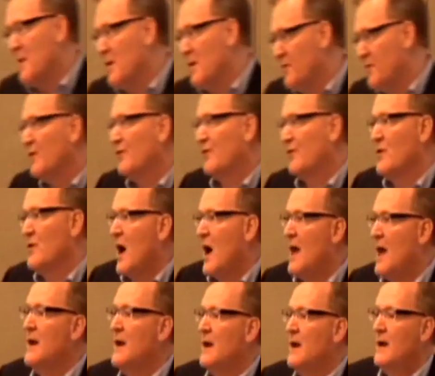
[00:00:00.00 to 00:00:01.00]
about this a
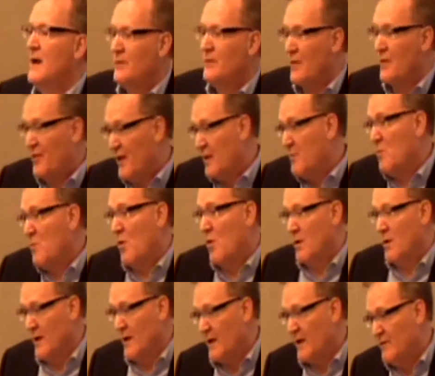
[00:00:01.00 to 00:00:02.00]
lot, to think
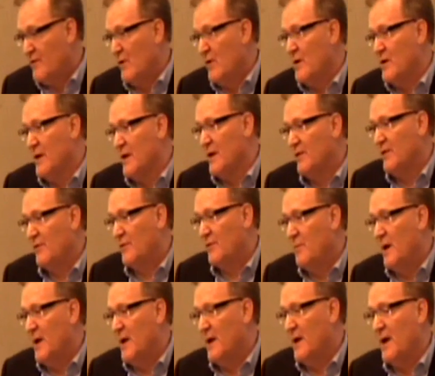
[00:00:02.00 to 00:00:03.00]
more like a journalist.
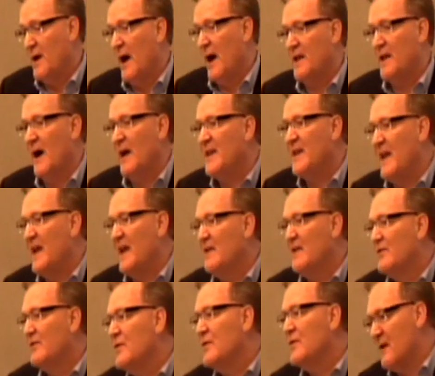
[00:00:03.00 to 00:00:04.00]
But I, I
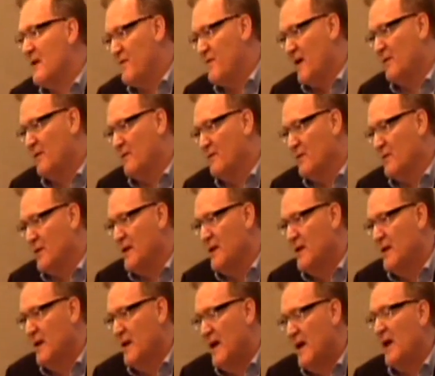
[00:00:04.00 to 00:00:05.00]
can't do that
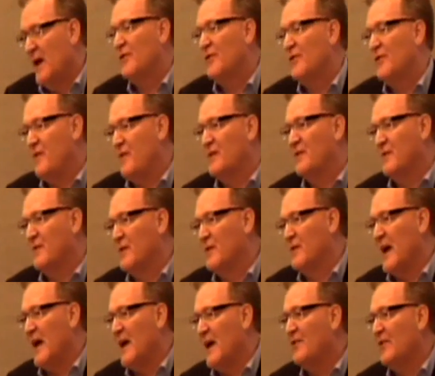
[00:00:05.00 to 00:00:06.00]
effectively as
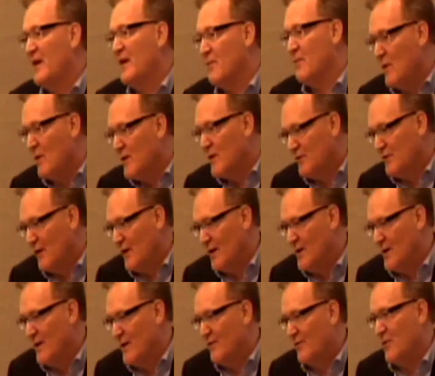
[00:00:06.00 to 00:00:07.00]
effectively as a real
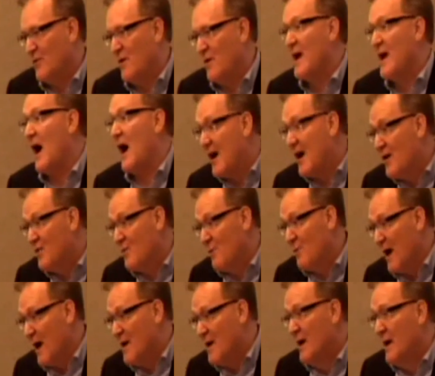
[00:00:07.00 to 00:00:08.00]
journalist. So I
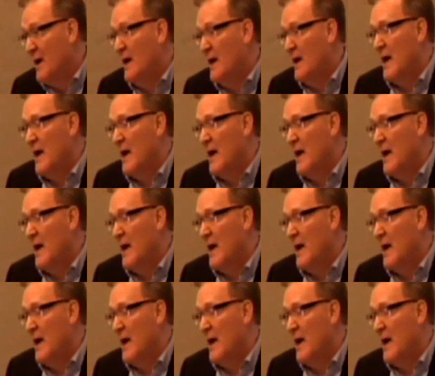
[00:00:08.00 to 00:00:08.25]
hired one